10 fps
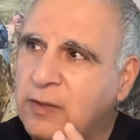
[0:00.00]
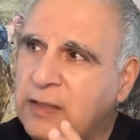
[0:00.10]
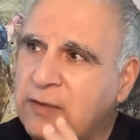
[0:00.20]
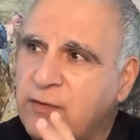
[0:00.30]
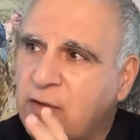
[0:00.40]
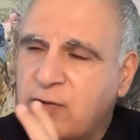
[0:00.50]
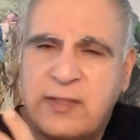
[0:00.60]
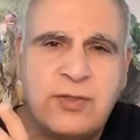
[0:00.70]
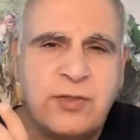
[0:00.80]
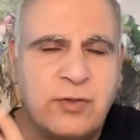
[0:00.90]
giving our
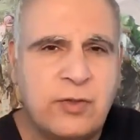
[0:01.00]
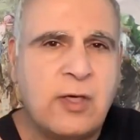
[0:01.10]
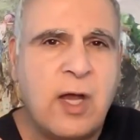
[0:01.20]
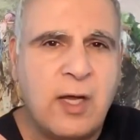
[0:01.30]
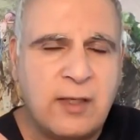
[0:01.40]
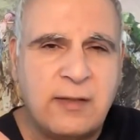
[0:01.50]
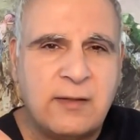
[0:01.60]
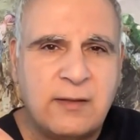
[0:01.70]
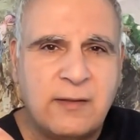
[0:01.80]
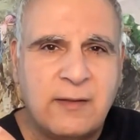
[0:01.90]
attention to God
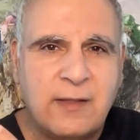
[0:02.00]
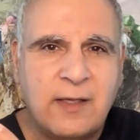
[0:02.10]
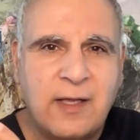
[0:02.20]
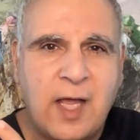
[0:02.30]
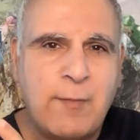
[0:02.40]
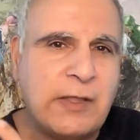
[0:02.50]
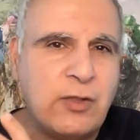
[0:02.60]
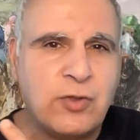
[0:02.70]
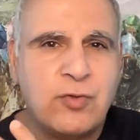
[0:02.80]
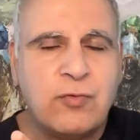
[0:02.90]
and making
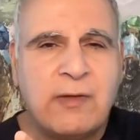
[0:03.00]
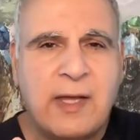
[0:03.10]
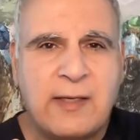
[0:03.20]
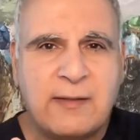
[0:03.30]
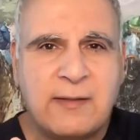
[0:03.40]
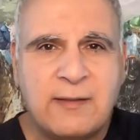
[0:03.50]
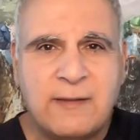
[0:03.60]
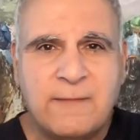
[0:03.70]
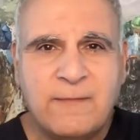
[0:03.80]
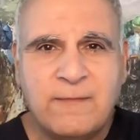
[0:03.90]
sure that
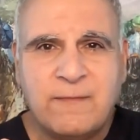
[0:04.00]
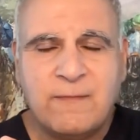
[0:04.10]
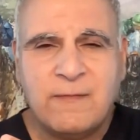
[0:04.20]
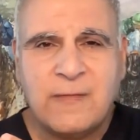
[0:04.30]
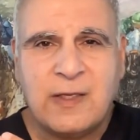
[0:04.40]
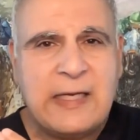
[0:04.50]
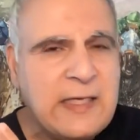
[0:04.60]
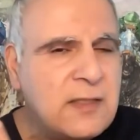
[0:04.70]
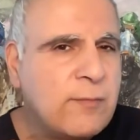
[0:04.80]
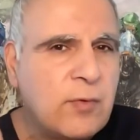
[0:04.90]

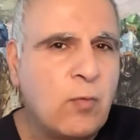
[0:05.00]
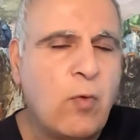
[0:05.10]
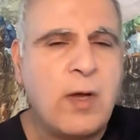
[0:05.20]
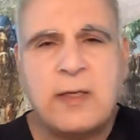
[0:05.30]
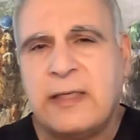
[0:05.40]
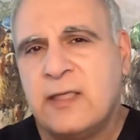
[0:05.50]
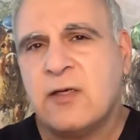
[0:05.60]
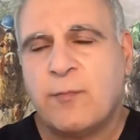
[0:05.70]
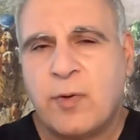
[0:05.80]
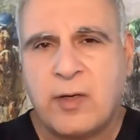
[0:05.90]
he's number one and he's
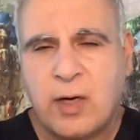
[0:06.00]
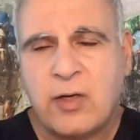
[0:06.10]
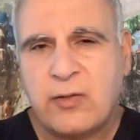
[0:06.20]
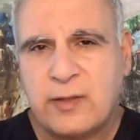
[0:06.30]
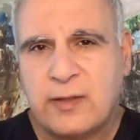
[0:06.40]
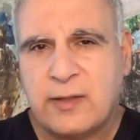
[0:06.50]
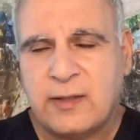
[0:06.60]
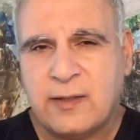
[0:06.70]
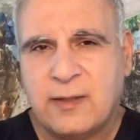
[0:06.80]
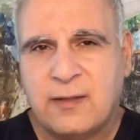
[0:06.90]
our priority,
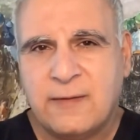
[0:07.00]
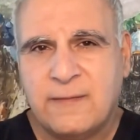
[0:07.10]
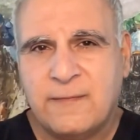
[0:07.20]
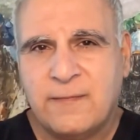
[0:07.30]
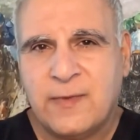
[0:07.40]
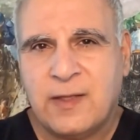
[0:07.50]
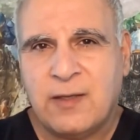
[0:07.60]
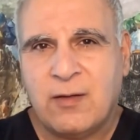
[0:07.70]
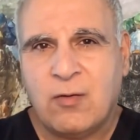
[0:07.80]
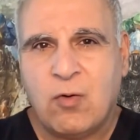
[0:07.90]

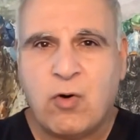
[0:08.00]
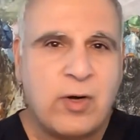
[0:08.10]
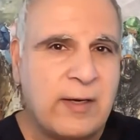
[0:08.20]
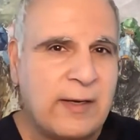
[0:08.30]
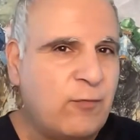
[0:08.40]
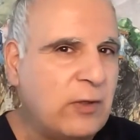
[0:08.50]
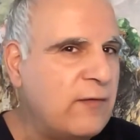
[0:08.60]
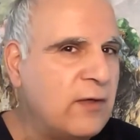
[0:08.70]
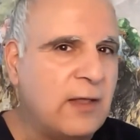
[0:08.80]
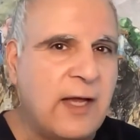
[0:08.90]
or if we're
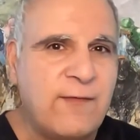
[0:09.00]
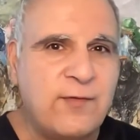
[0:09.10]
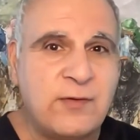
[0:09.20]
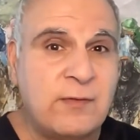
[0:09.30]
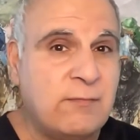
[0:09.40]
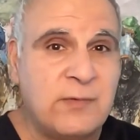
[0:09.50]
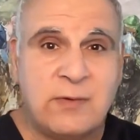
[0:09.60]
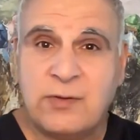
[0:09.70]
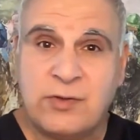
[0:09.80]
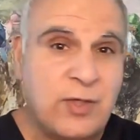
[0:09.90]
living a life
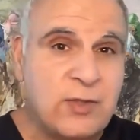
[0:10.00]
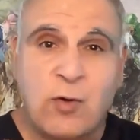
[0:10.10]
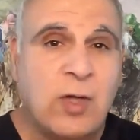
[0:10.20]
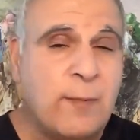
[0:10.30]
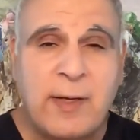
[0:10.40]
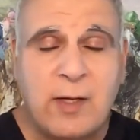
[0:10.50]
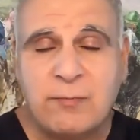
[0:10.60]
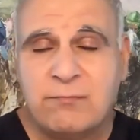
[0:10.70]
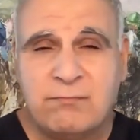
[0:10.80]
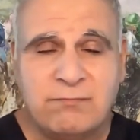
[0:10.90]
just all
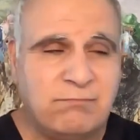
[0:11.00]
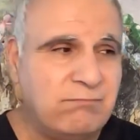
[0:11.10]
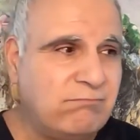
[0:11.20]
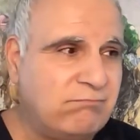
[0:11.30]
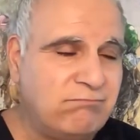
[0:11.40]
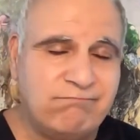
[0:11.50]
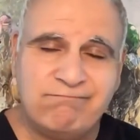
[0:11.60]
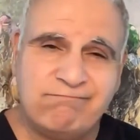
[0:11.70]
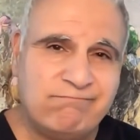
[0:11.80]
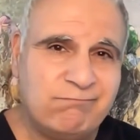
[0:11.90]
about
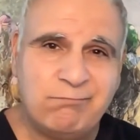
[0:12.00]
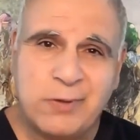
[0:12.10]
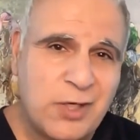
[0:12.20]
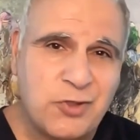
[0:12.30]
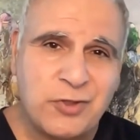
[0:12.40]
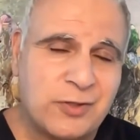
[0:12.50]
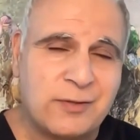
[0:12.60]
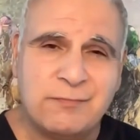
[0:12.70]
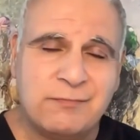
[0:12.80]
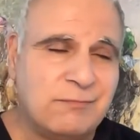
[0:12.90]
pleasure,